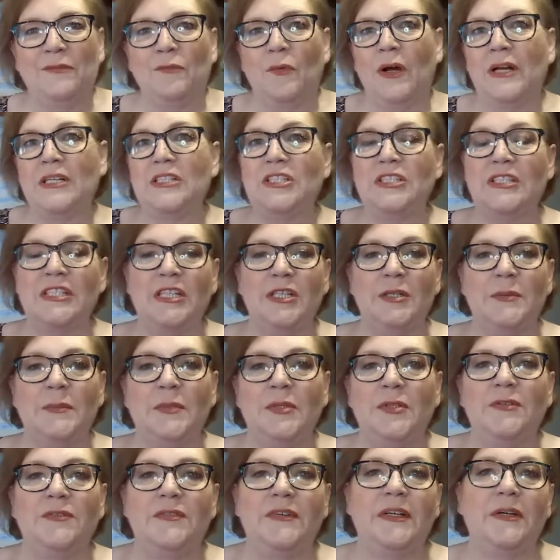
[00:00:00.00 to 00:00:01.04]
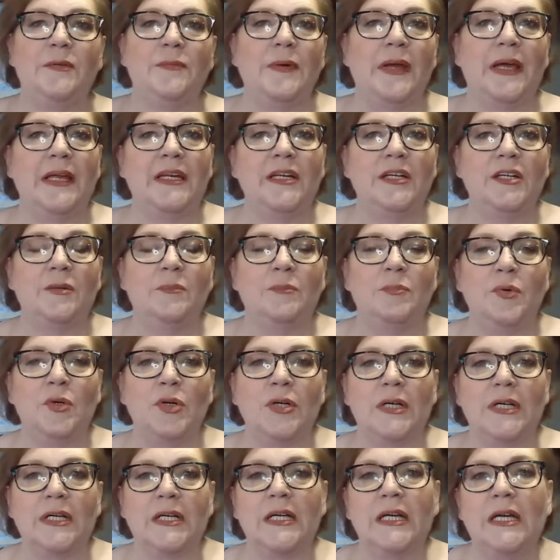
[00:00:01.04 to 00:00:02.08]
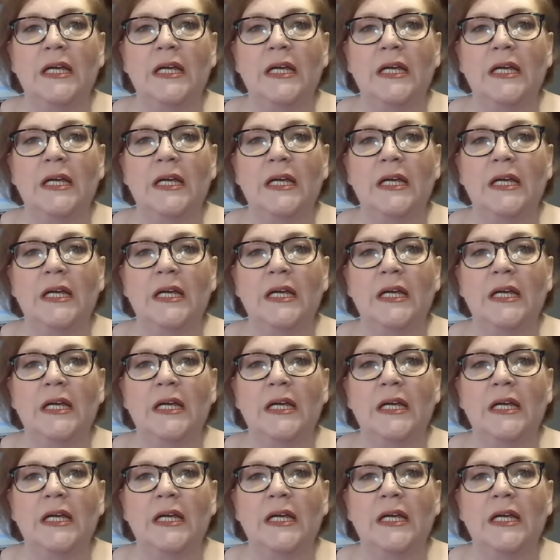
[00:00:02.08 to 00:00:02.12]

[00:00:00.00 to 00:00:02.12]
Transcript: Watched in a movie, read in a book.